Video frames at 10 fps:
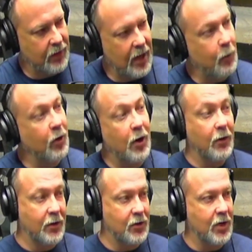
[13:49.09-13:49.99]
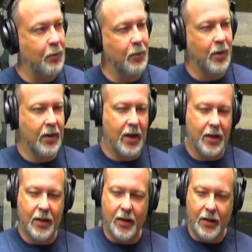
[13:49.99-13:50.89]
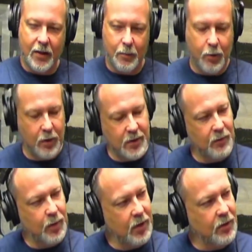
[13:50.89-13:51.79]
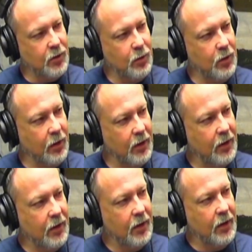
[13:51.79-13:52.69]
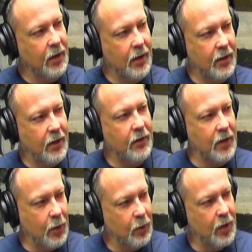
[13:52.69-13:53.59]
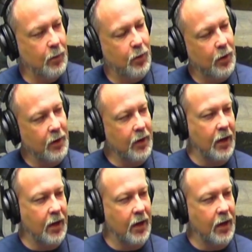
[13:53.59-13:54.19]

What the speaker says: Yeah, we're called to shepherd, but the importance of being a steward is equally important.